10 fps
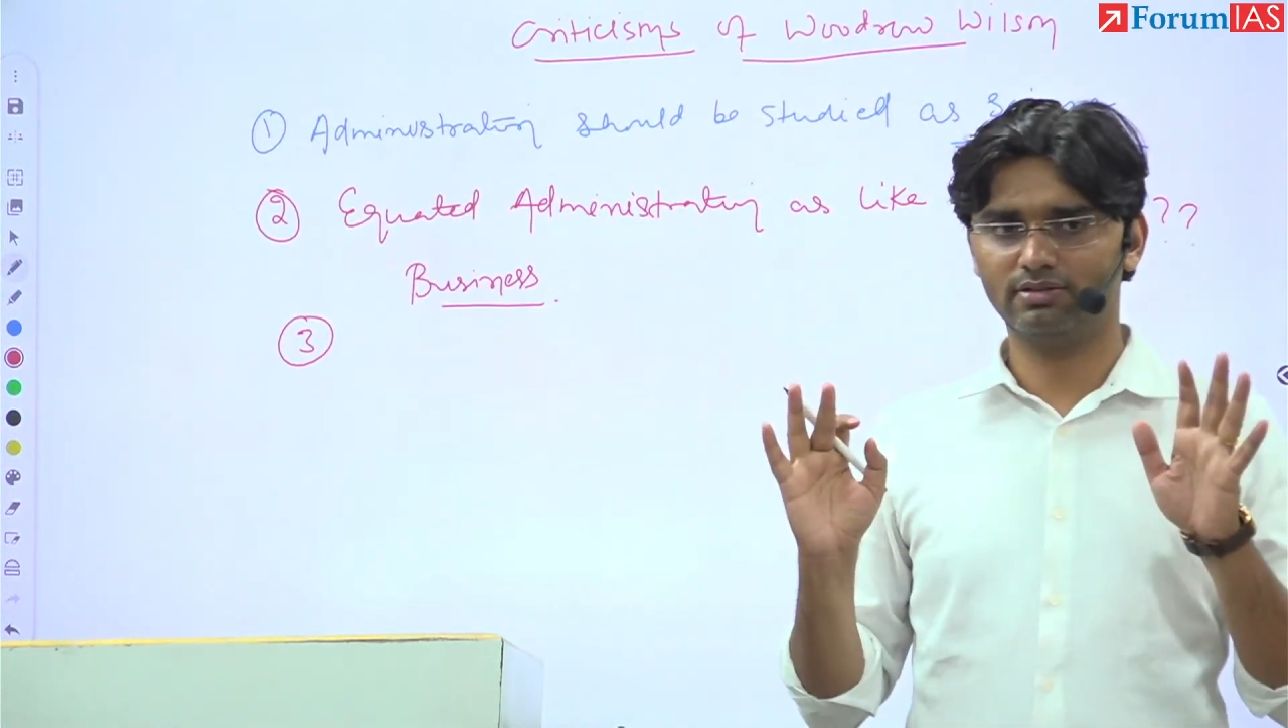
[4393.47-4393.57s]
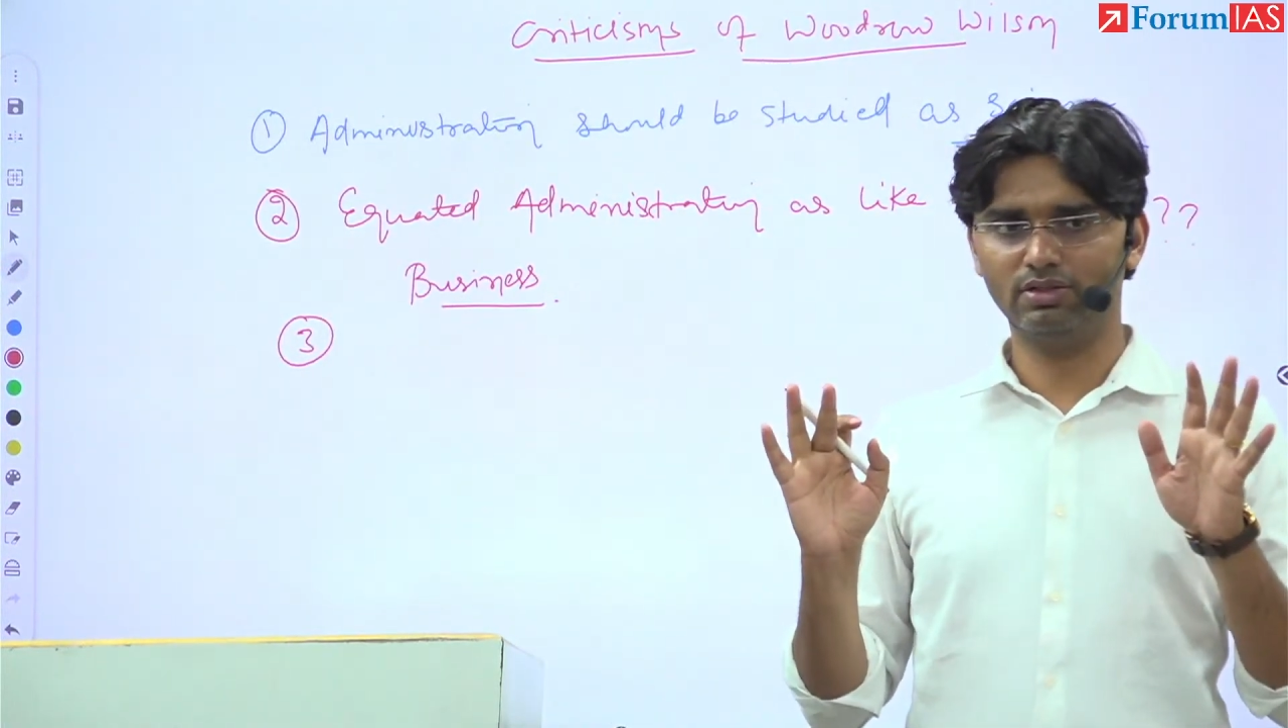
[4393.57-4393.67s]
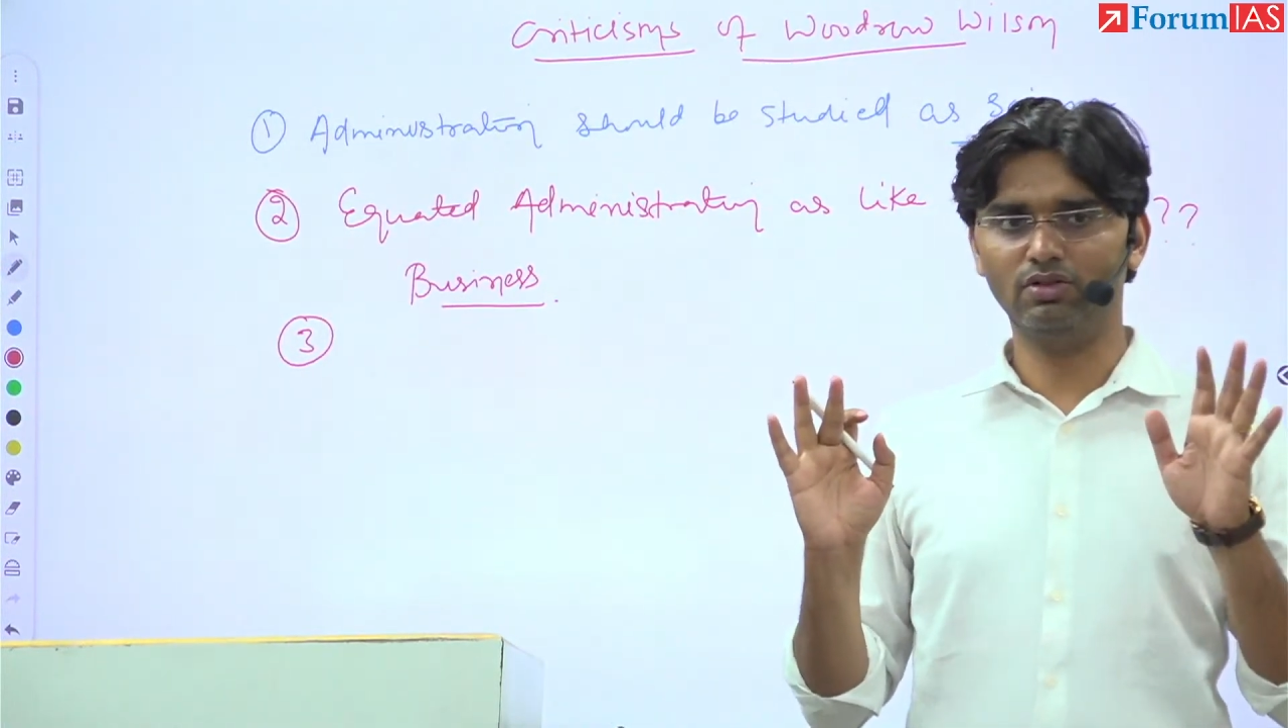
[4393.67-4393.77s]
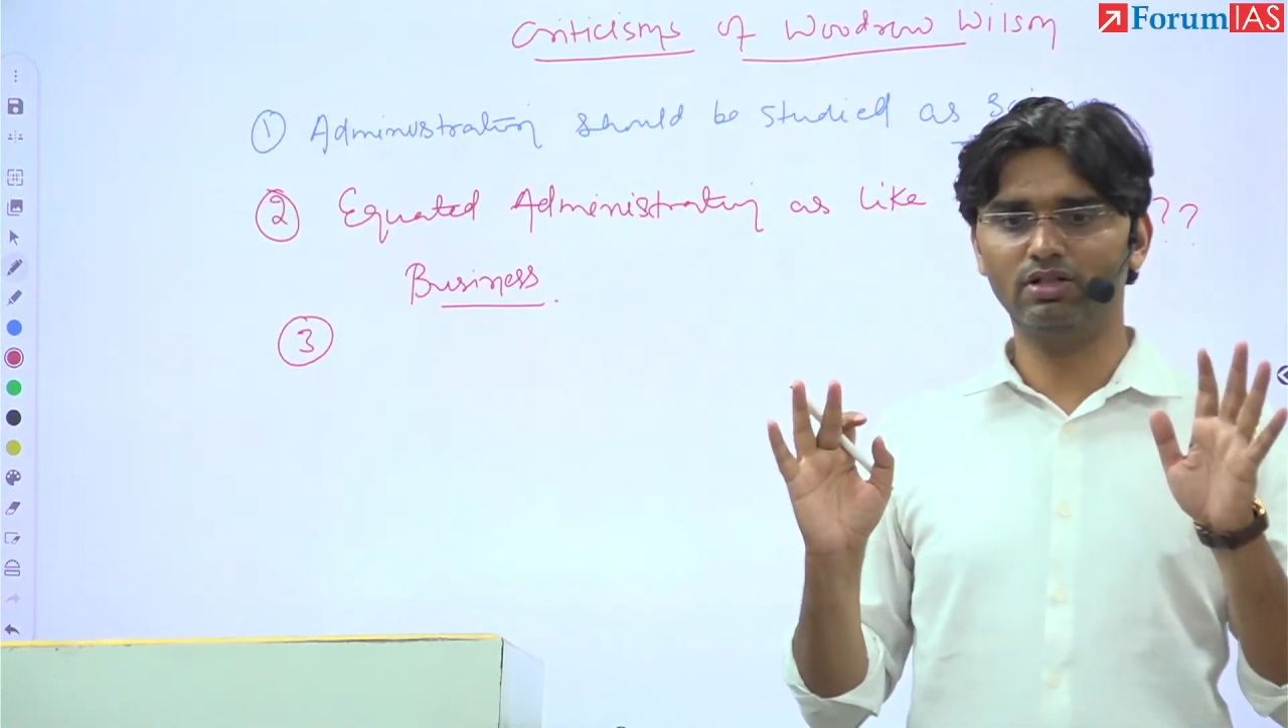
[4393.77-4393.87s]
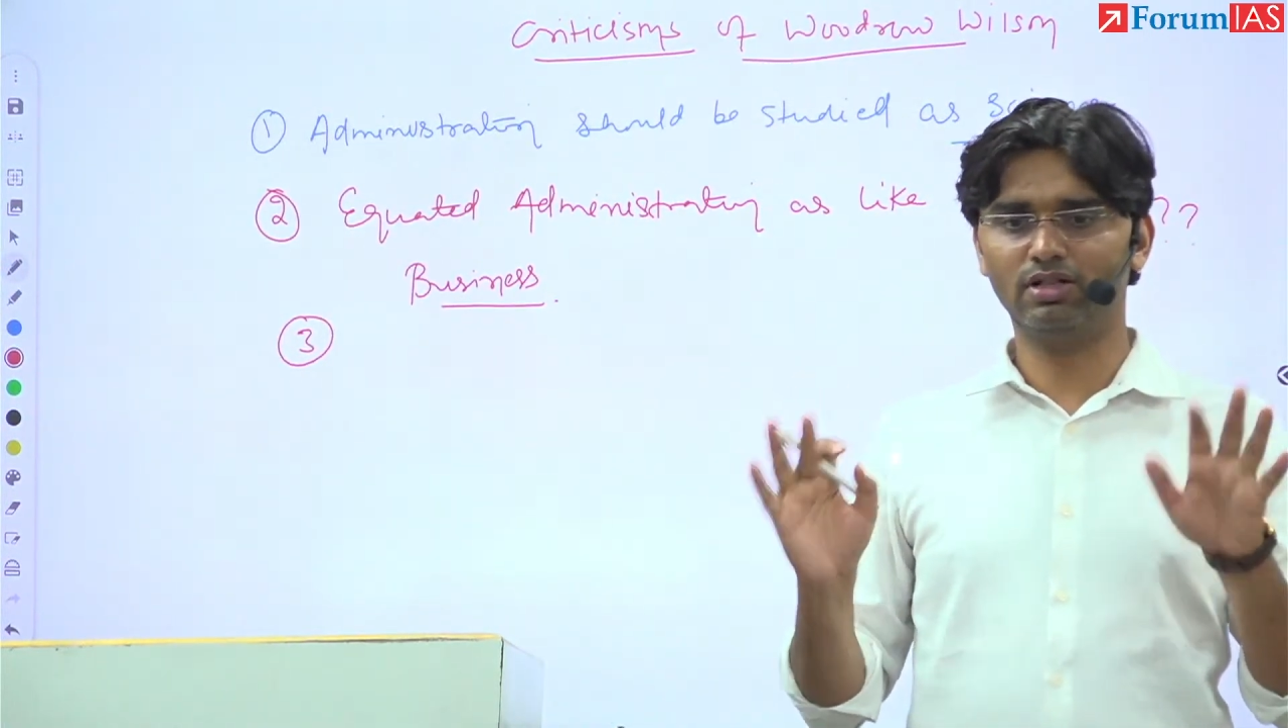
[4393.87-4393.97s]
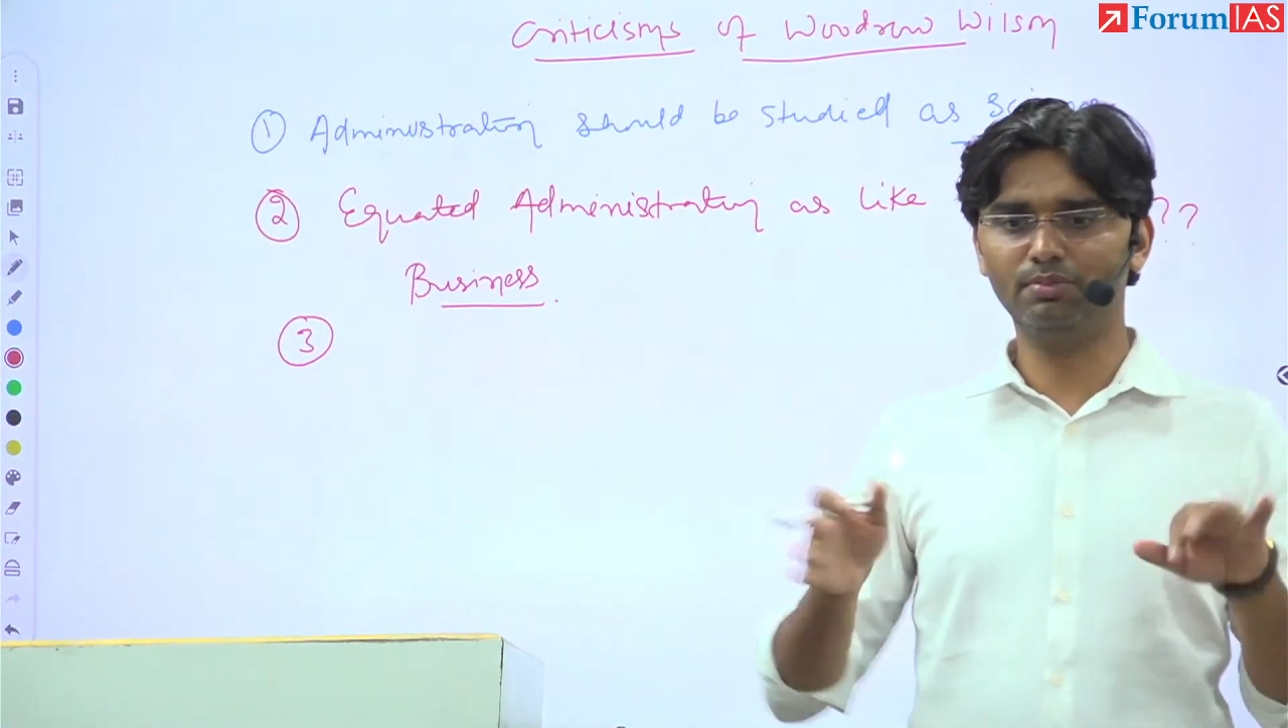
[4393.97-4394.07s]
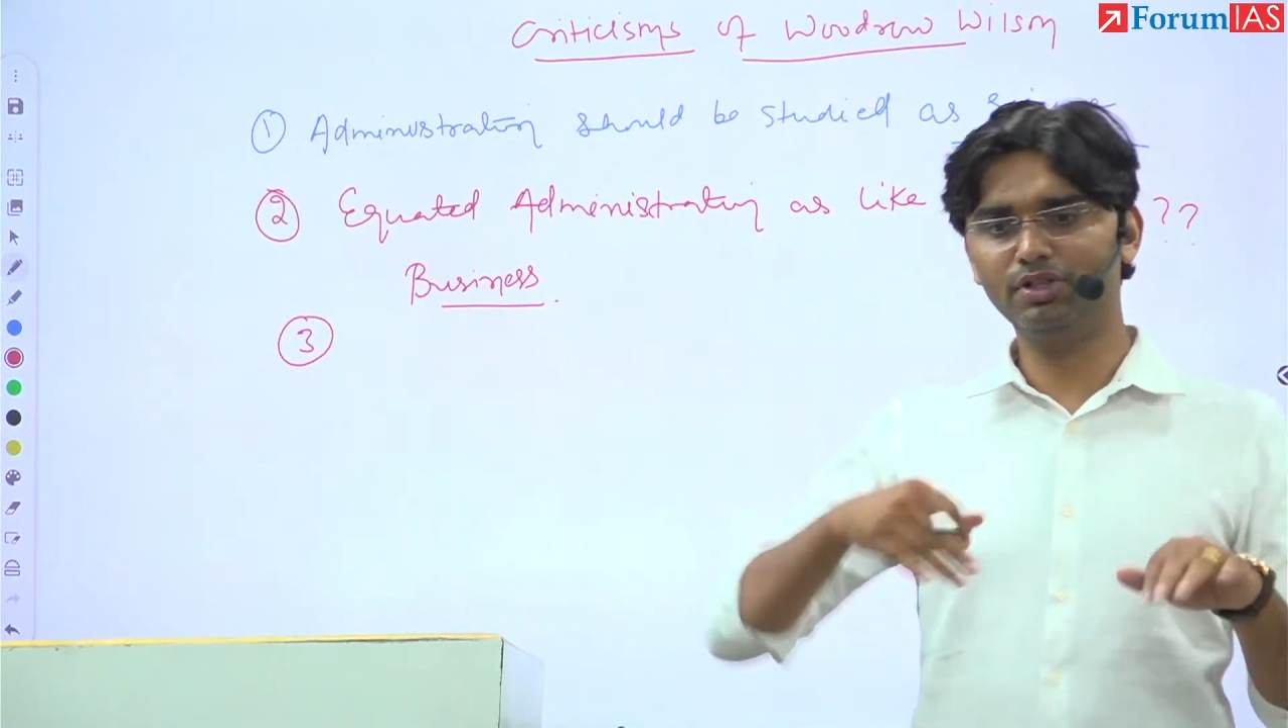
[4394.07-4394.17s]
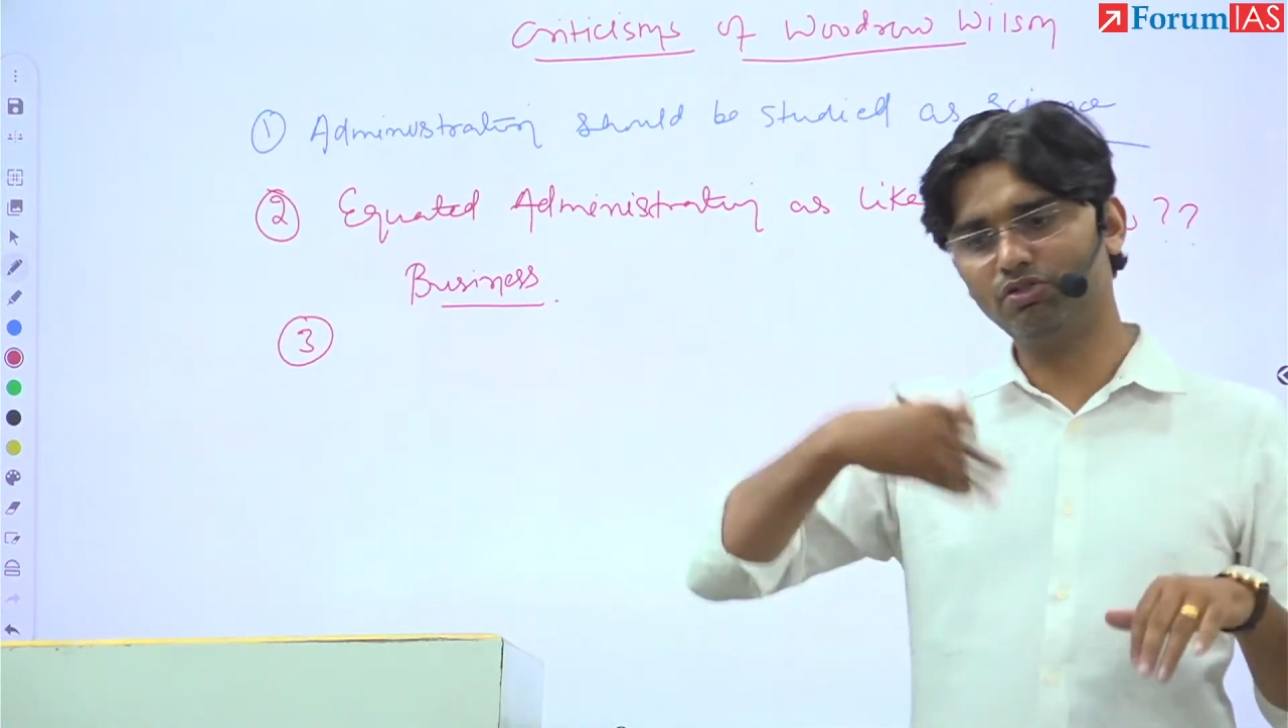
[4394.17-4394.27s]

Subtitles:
not coming,